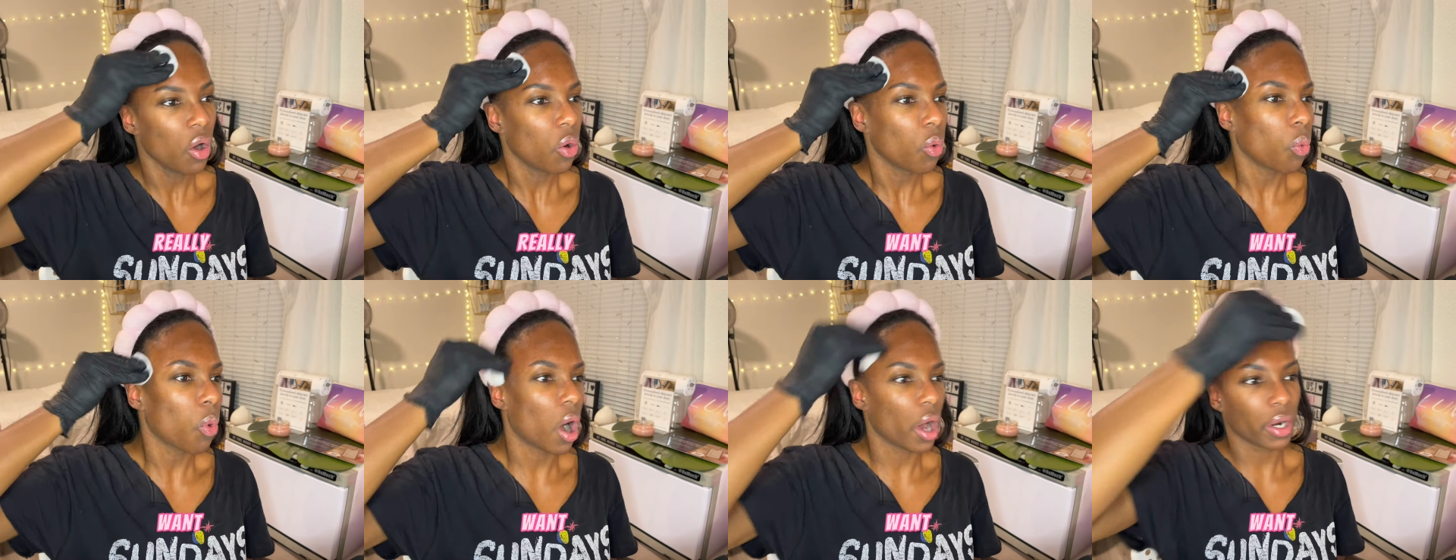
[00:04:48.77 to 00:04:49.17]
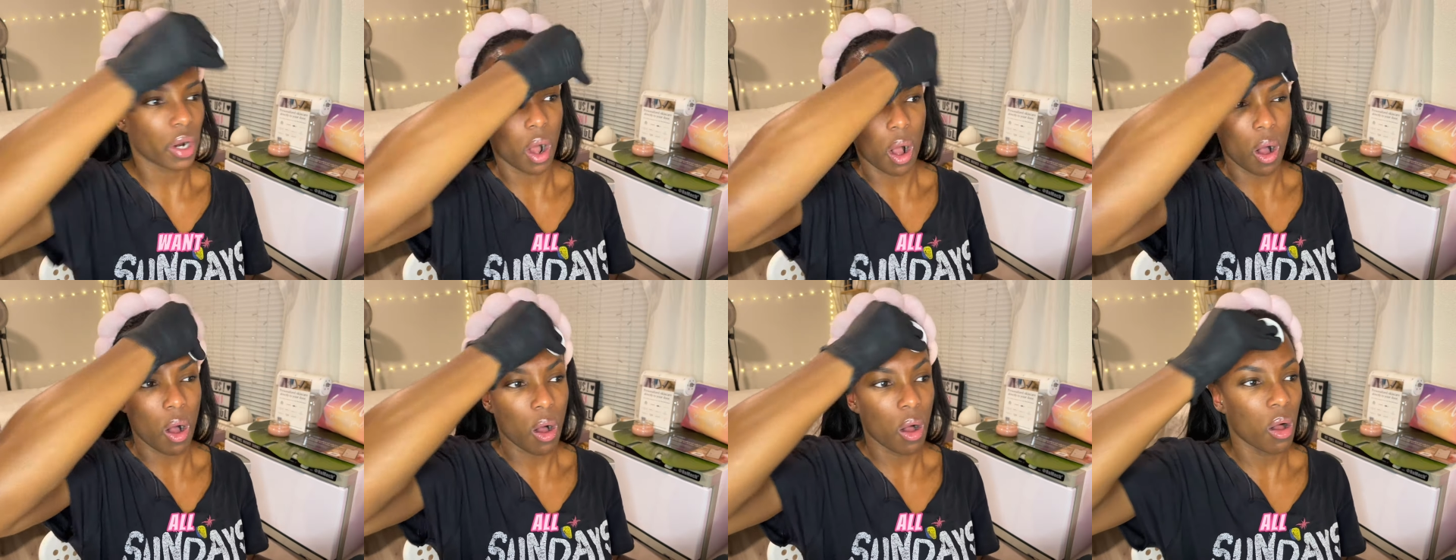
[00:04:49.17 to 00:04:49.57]
want
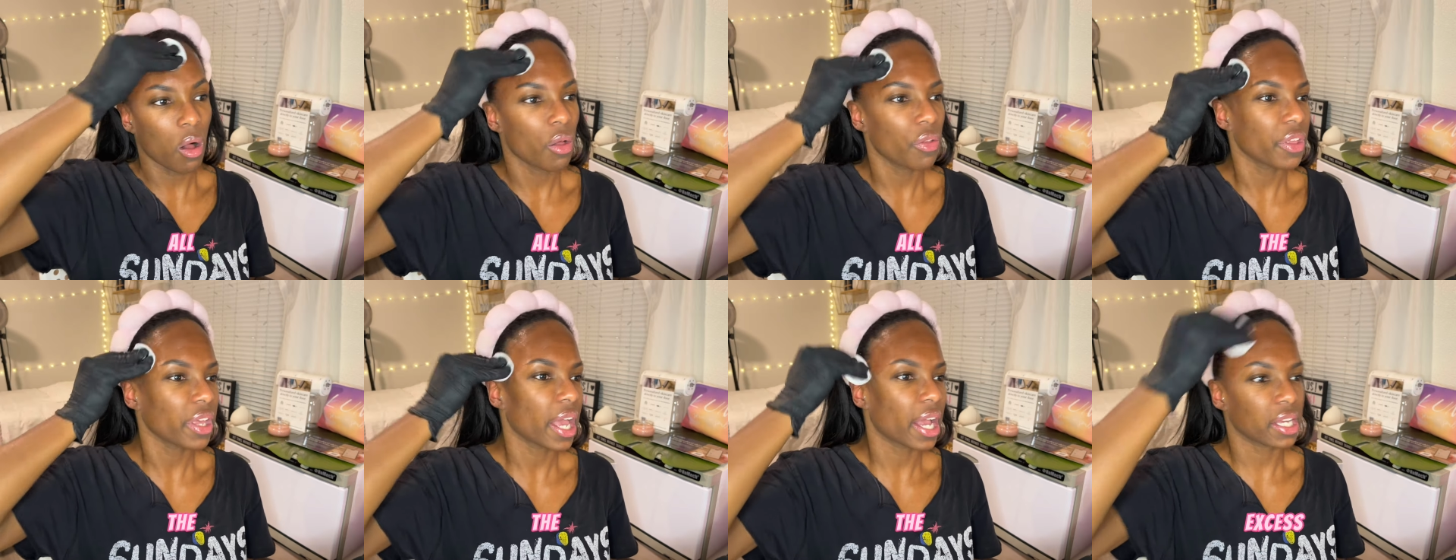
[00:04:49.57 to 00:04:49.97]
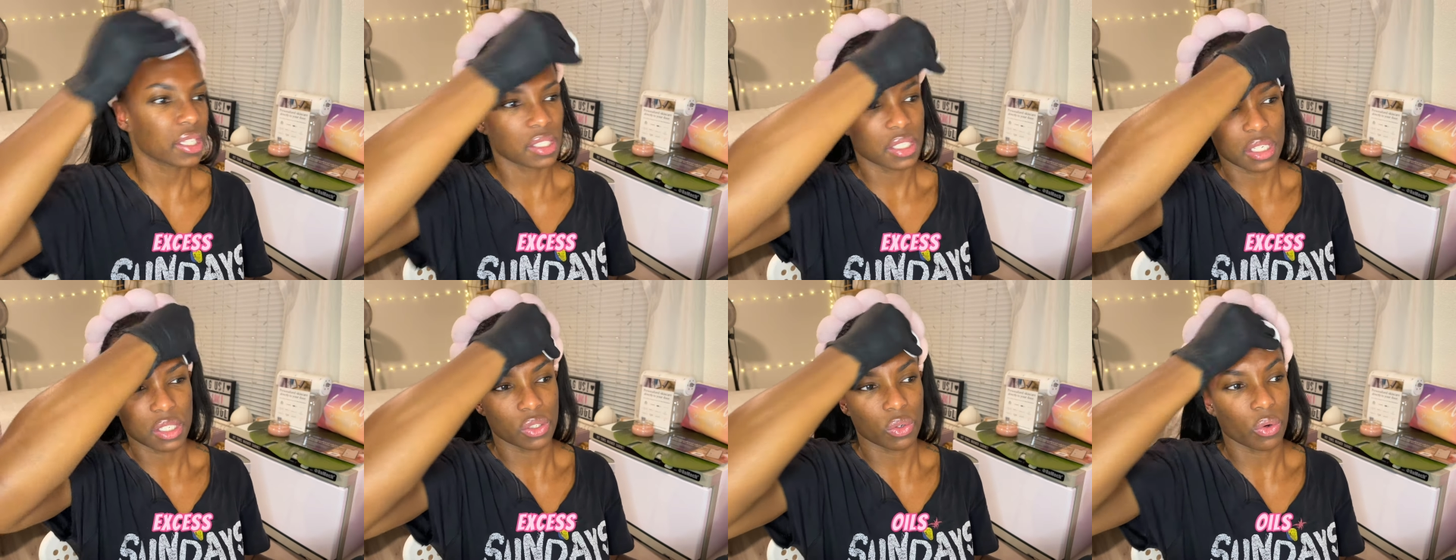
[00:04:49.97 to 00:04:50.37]
all the
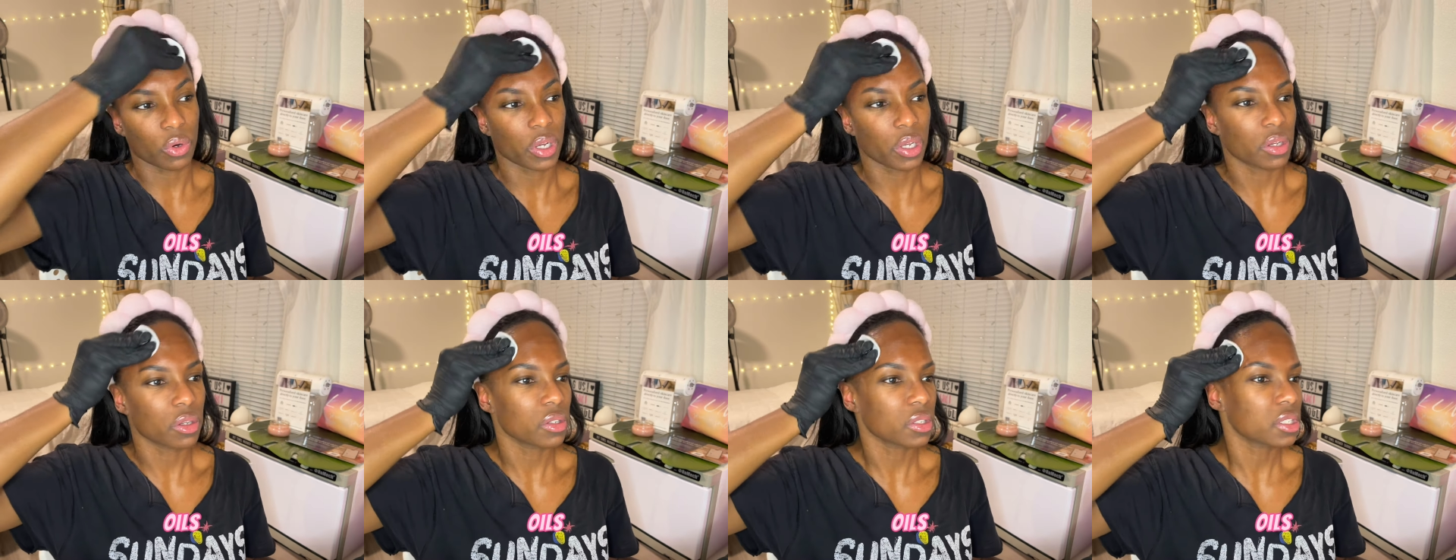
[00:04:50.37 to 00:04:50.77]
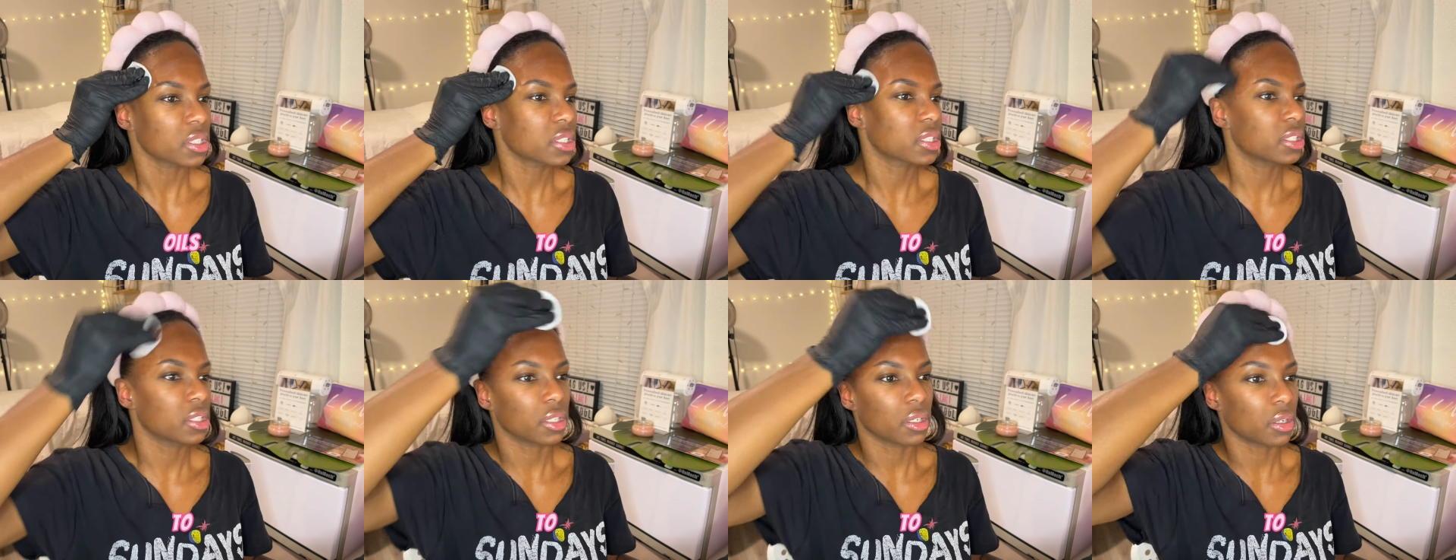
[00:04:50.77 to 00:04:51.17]
excess
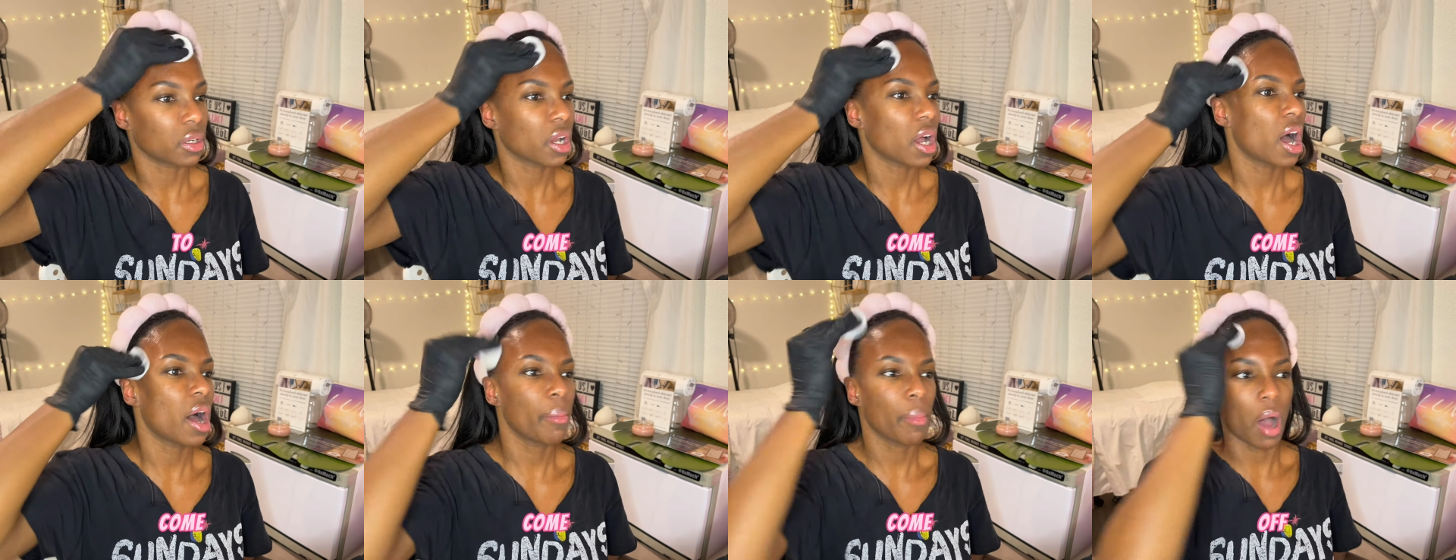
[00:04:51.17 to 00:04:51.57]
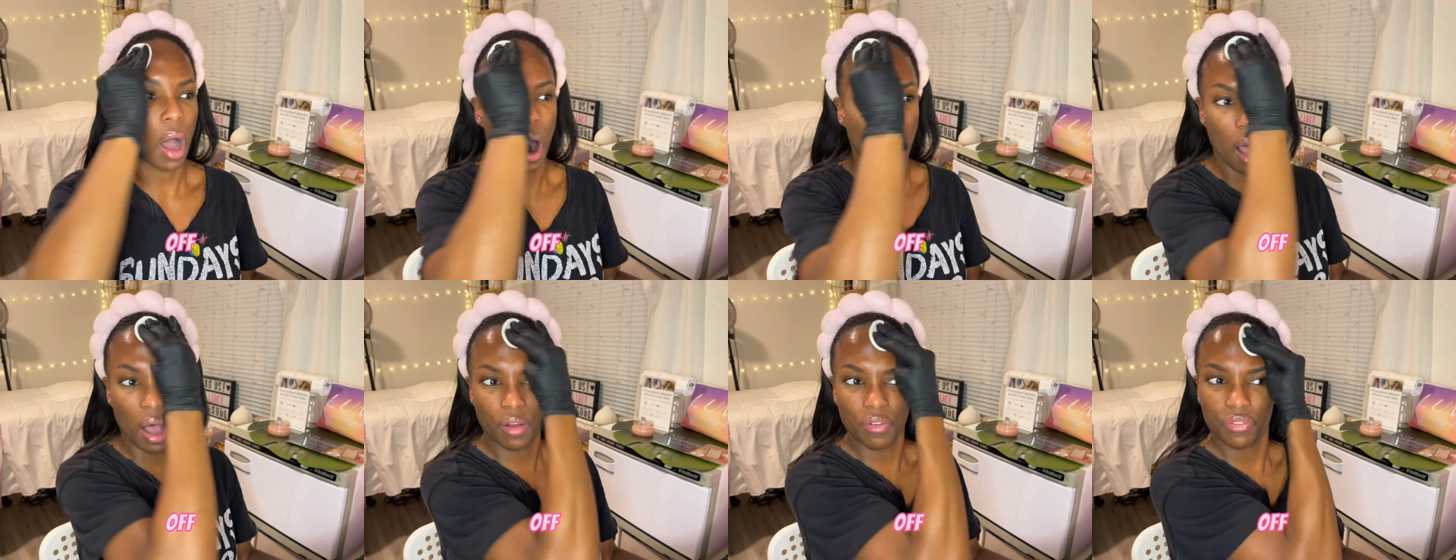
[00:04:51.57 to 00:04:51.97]
oils to come
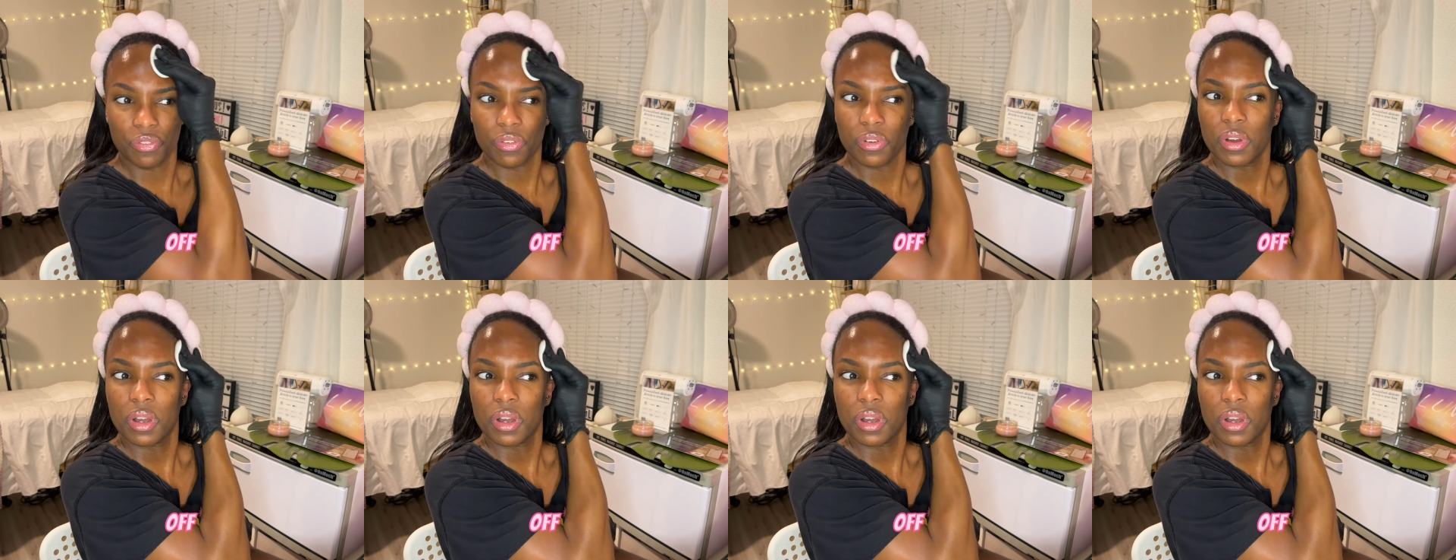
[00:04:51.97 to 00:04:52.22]
off.